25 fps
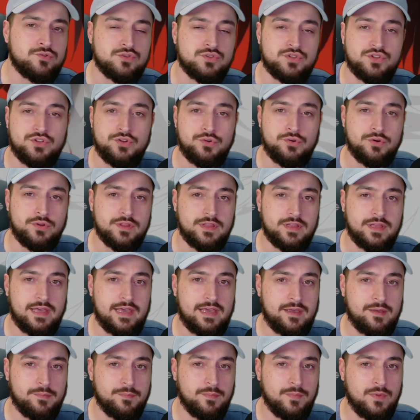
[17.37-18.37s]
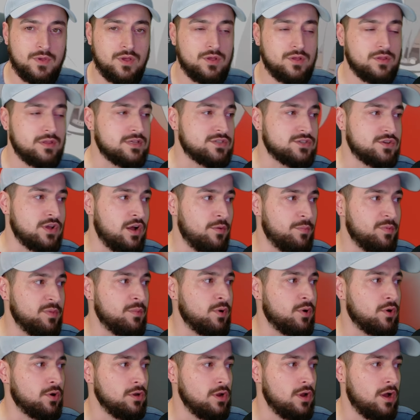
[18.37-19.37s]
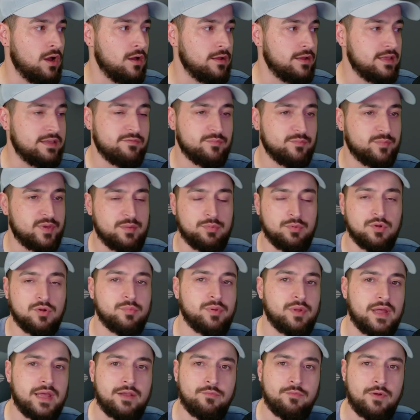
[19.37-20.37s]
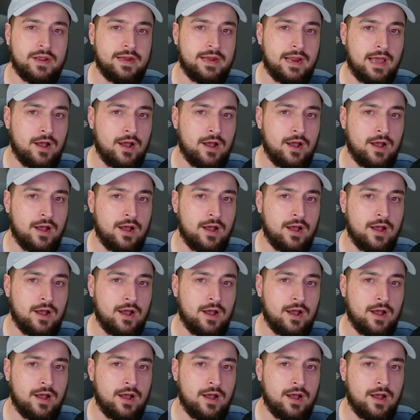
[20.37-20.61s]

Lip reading: new to the game, this will help them out a lot. Even people who are playing right now,